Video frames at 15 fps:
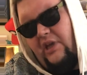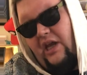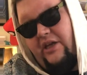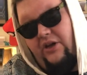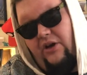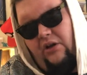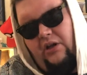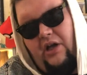
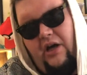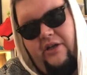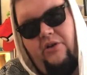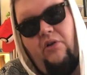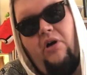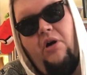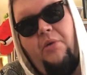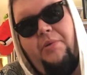
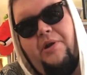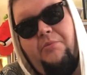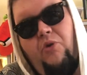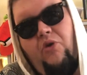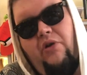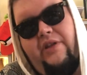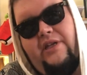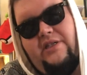You'll open
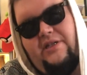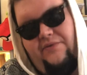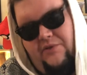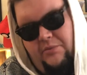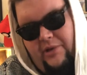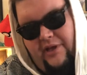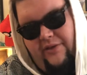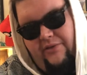more of these if you
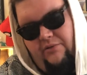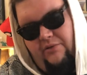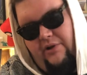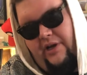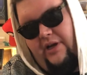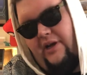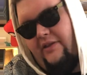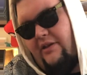play
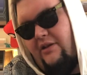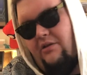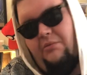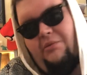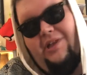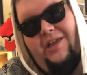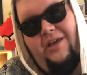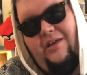3, and then you'll be
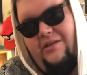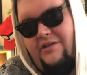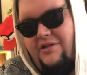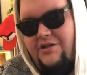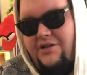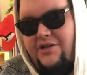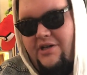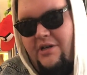like, oh, this is
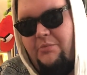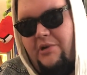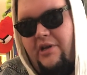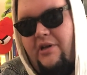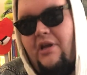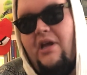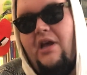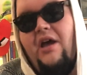shit. But
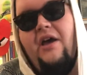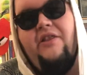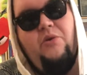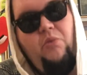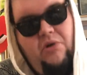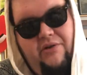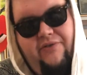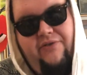the
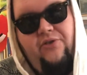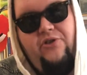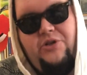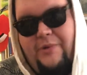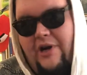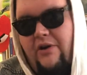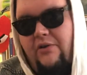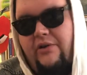one Foolish
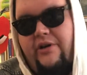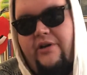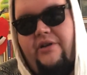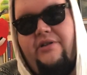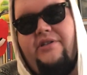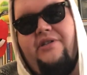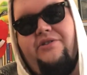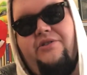Burial
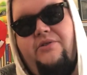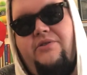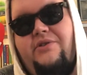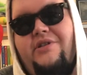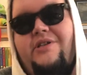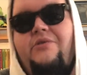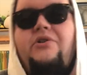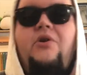Goods ensues
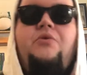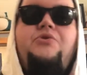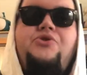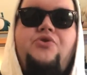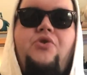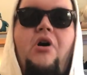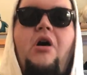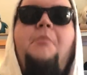that you don't
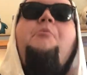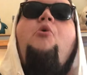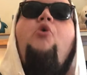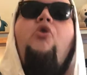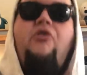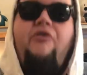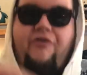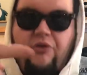draw
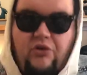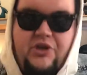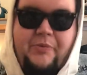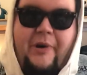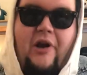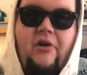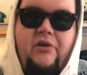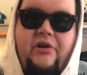more Foolish
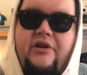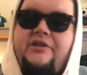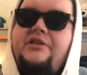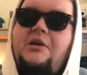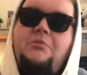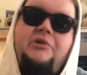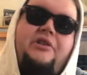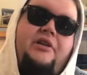Burial Goods.
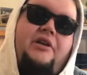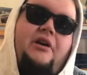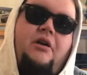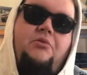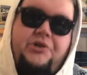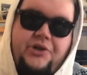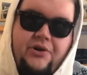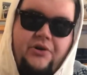Same with the
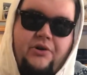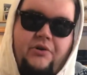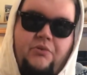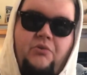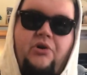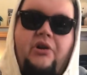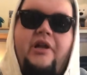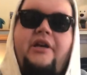return,
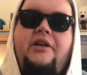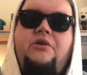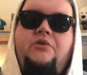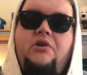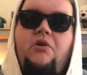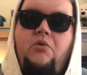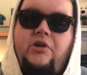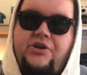where like you
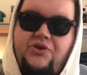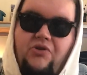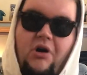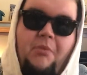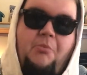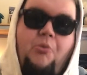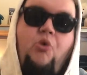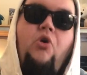don't want to draw
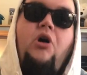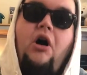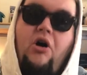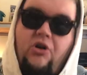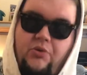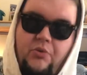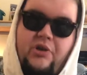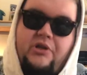more
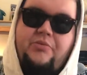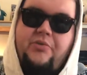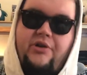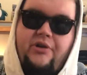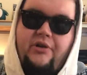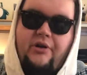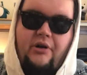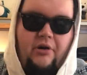hard once per
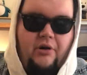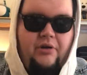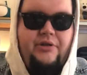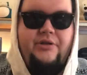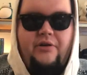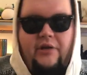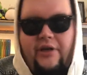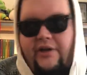turn cards.
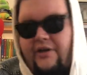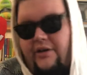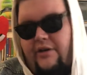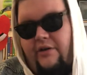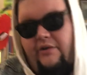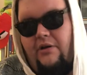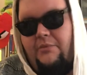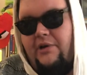So like, you know
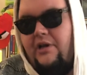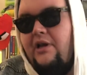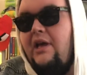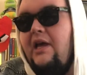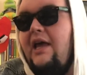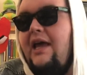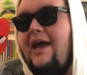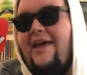what I mean.
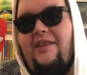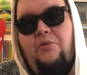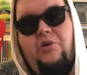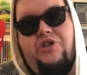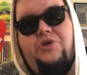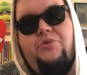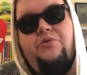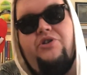And then
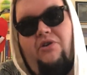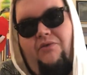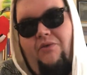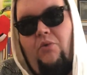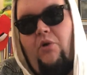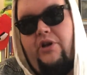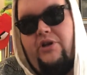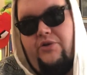once you
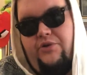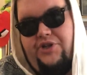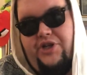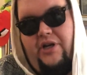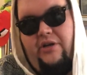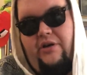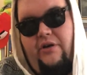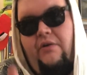resolve 1
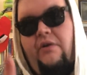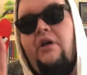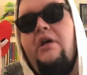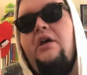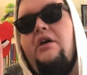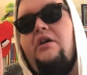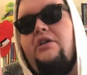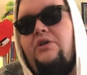Crescendo,
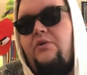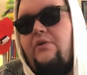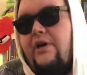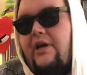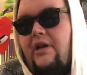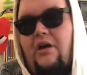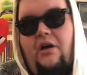you can